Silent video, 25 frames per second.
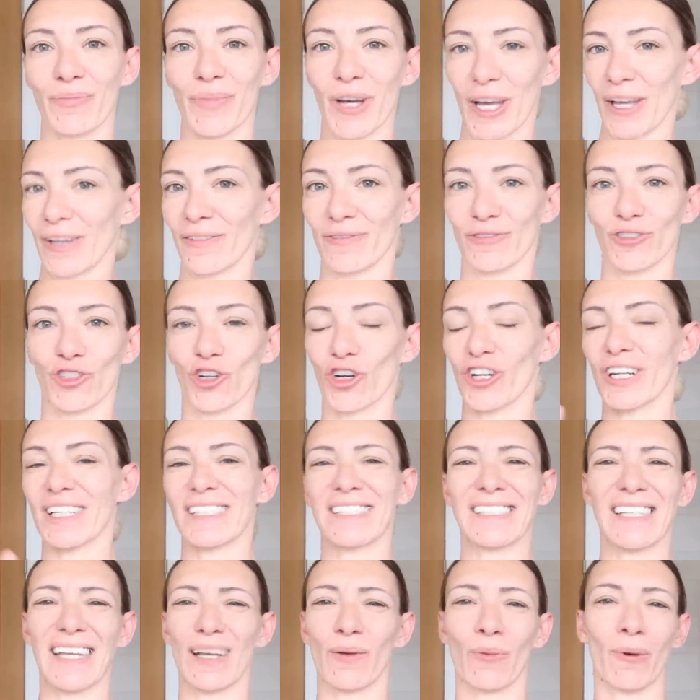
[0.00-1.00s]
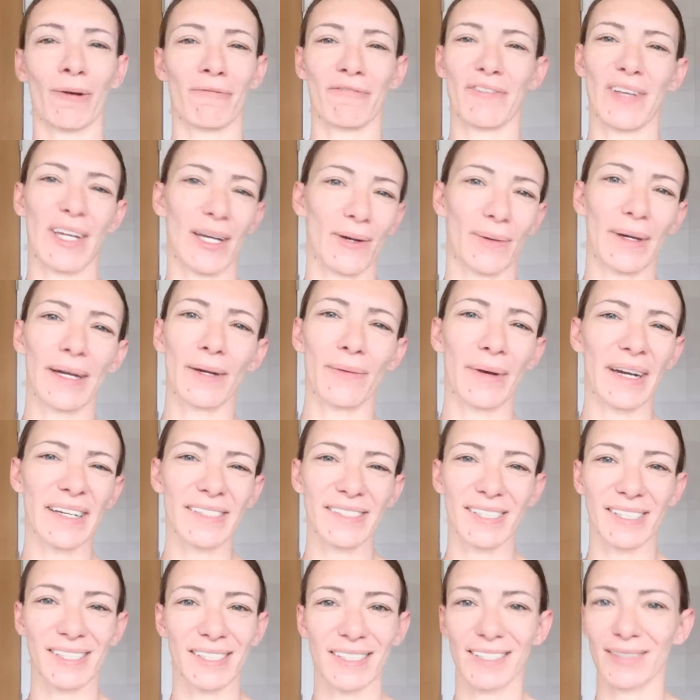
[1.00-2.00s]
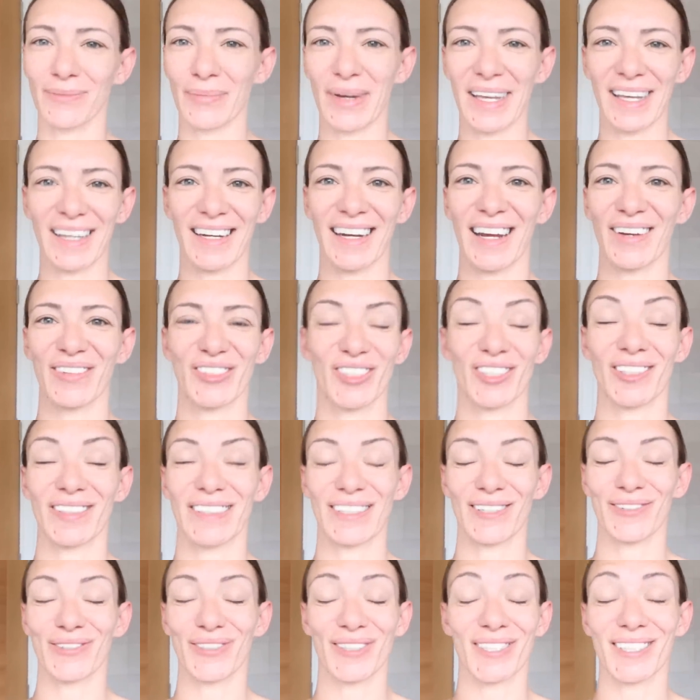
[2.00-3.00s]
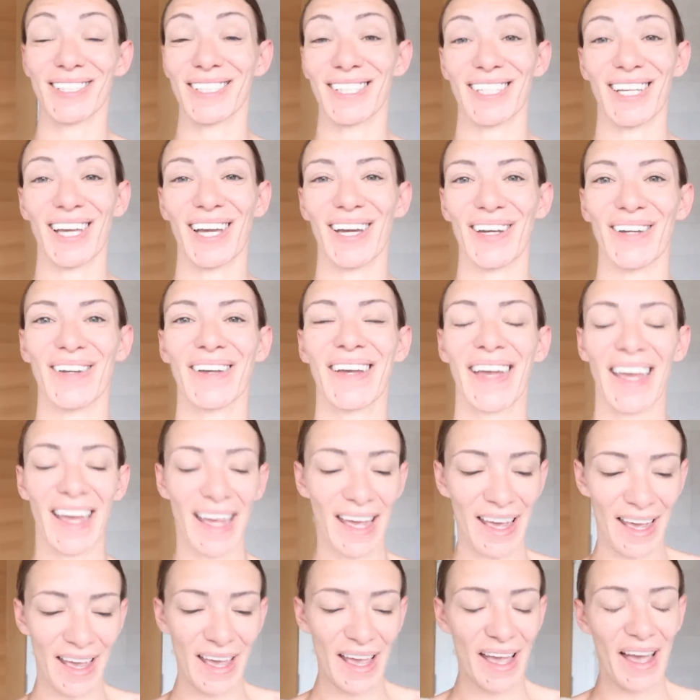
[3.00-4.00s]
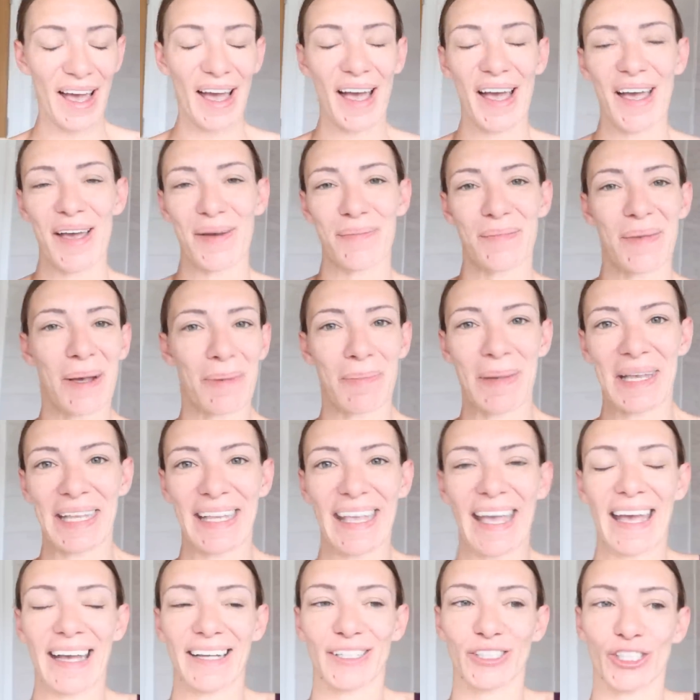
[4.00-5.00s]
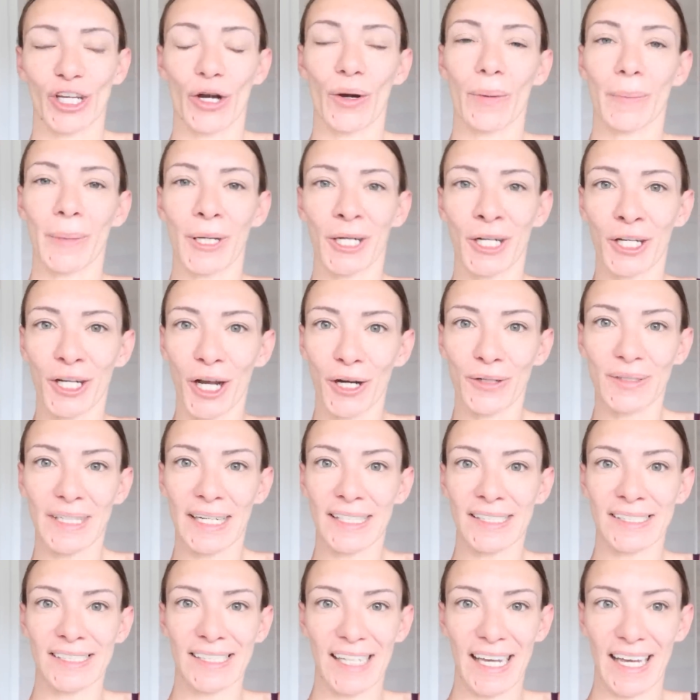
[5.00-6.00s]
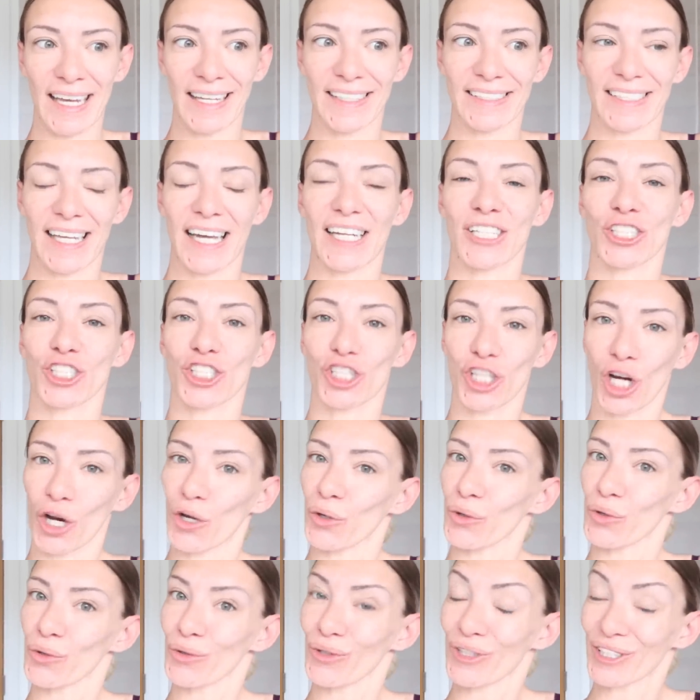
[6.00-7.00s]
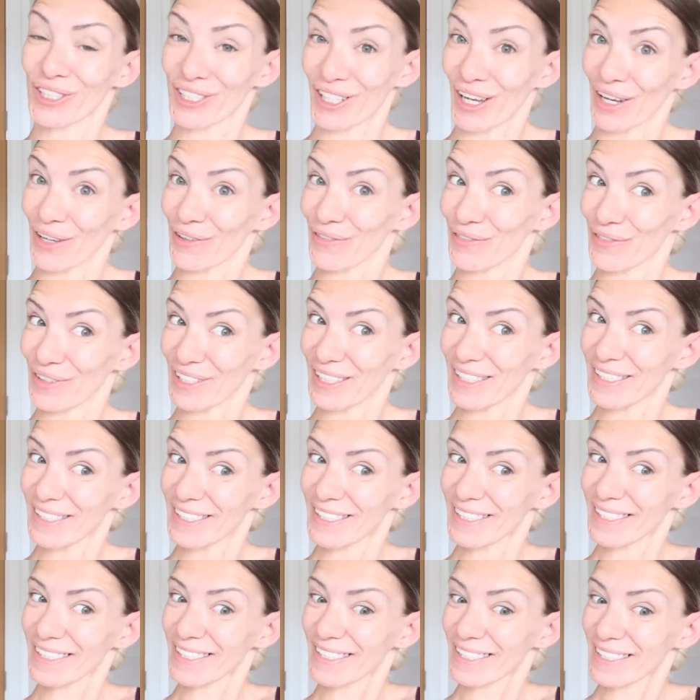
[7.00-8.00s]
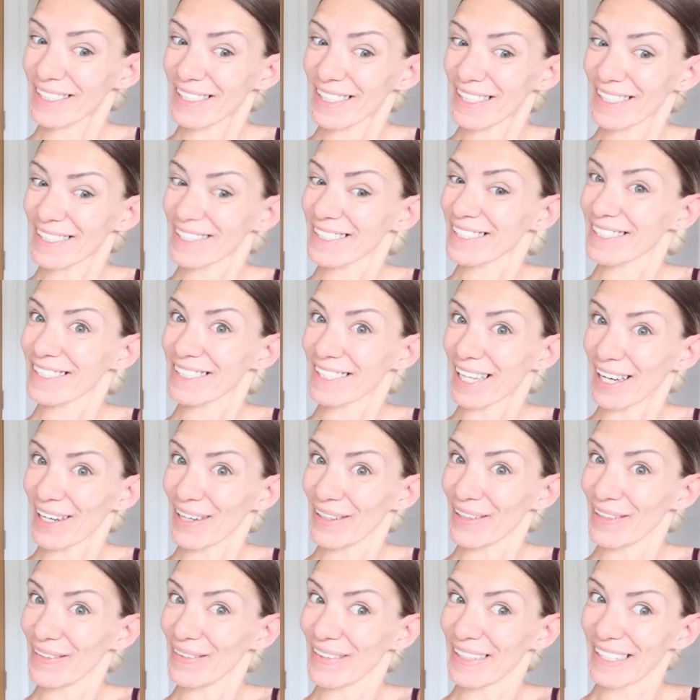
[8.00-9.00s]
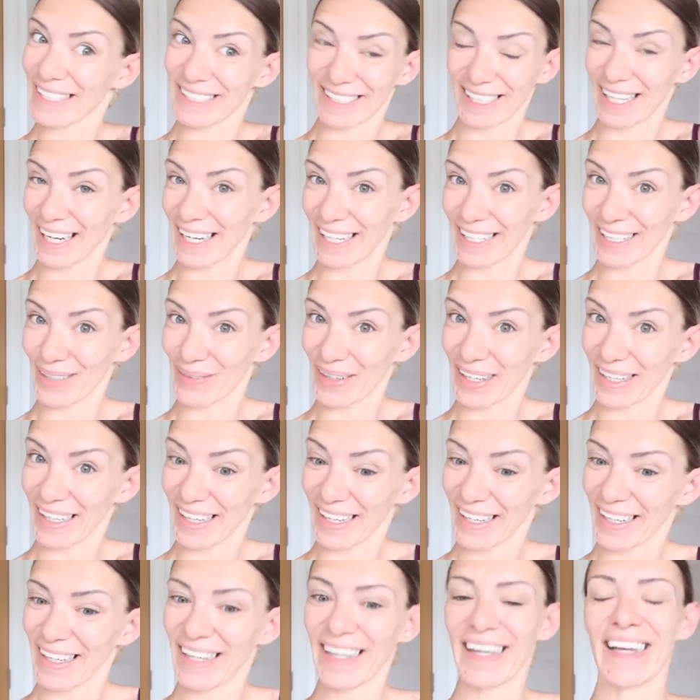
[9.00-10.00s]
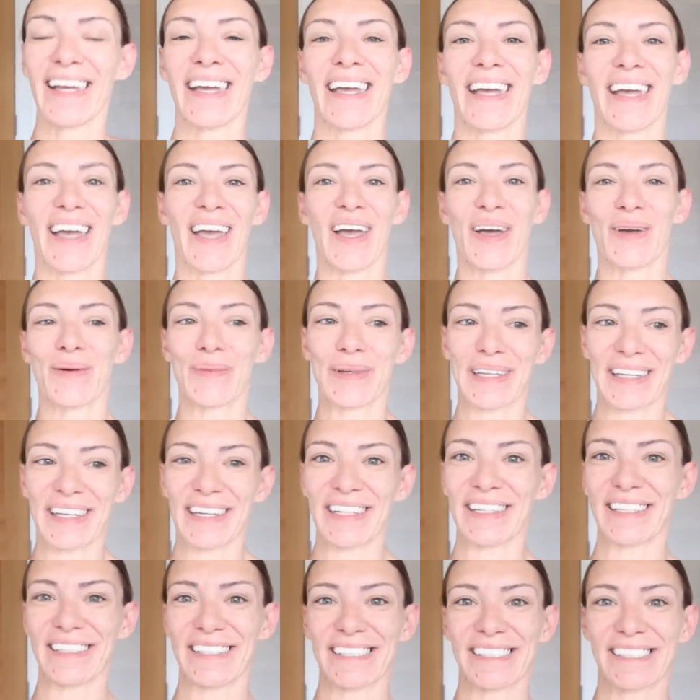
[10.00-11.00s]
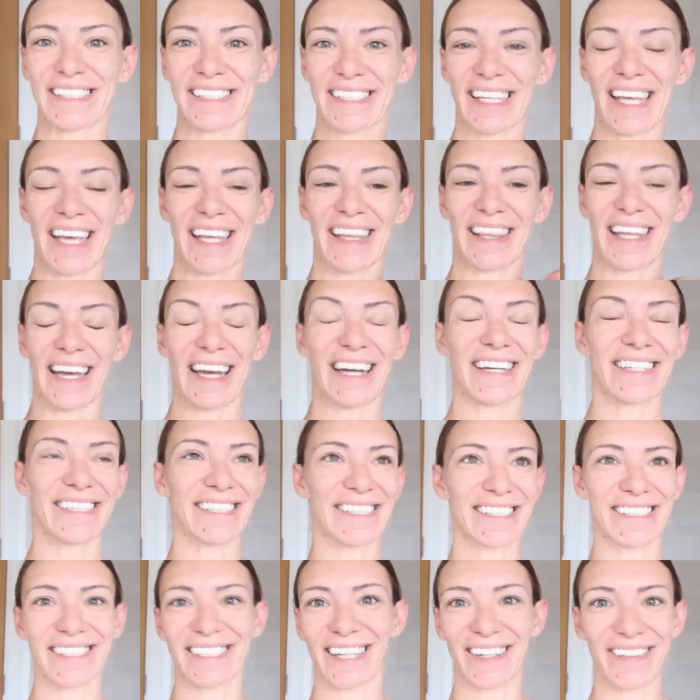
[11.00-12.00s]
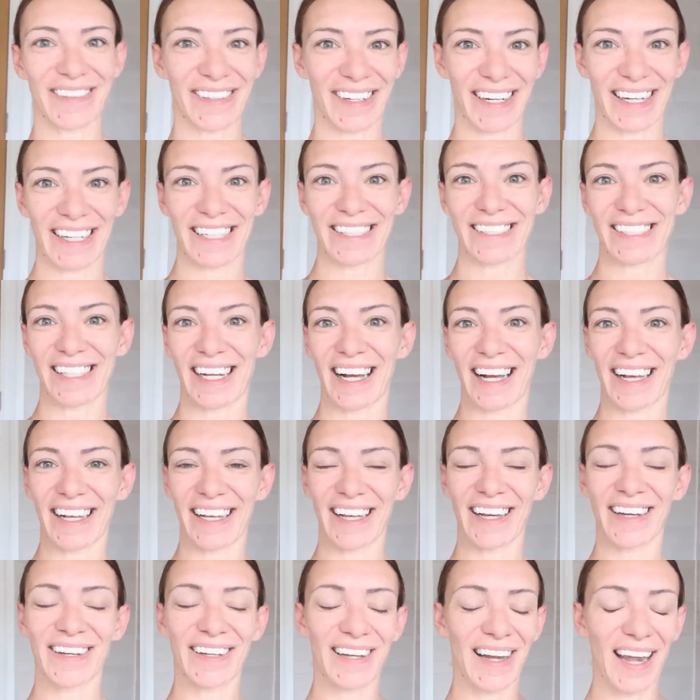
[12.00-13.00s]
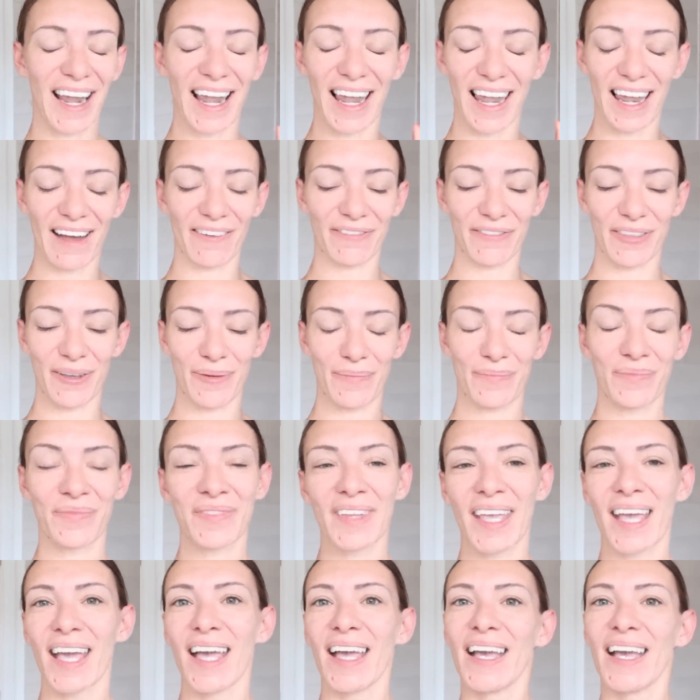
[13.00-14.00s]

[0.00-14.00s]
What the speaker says: But you're going to see it in one video anyway, so it doesn't make an absolute difference to you. But yeah, so I'm going to go downstairs and show you the sofas. So excited about that, because they're just so nice. Like, Love them.